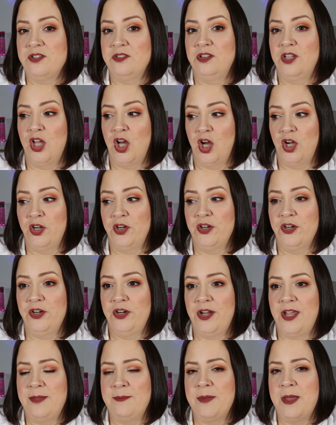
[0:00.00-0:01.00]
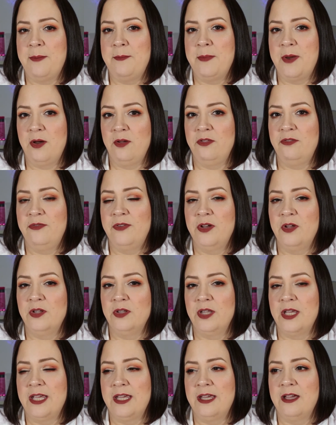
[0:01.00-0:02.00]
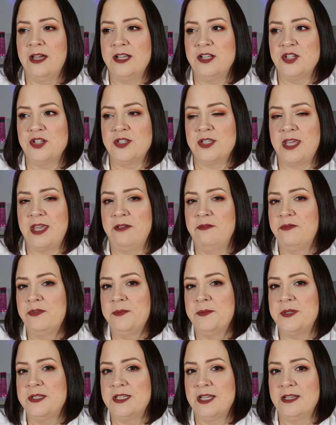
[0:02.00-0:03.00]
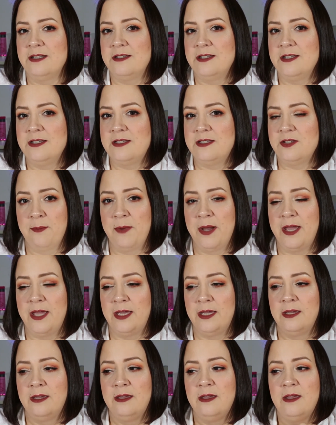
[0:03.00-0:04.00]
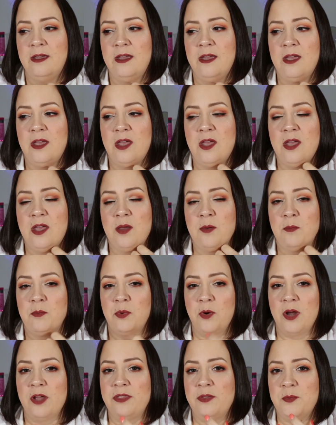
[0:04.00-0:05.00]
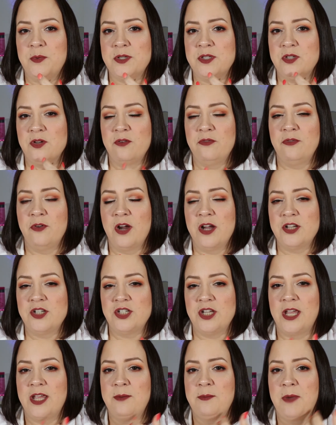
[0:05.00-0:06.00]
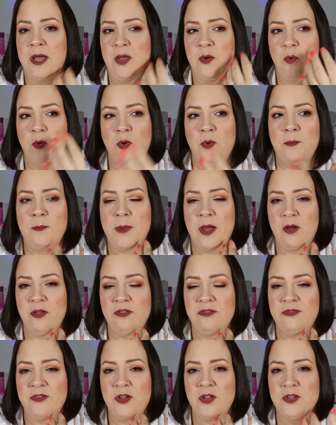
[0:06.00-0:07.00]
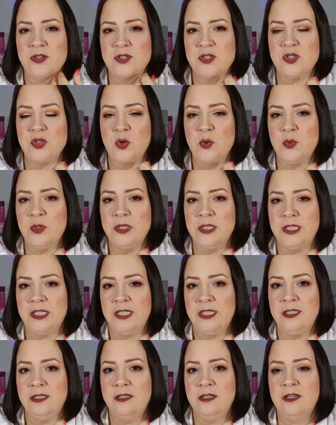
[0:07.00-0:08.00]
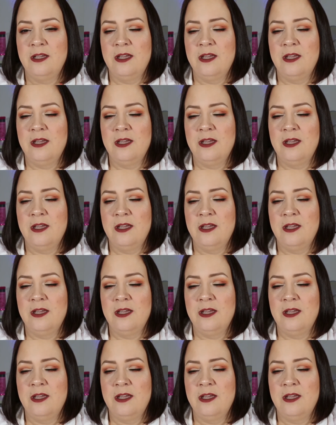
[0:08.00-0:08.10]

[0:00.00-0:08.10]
longer and my mouth felt like I just came from the dentist. My breath was so fresh and my whole mouth felt so clean.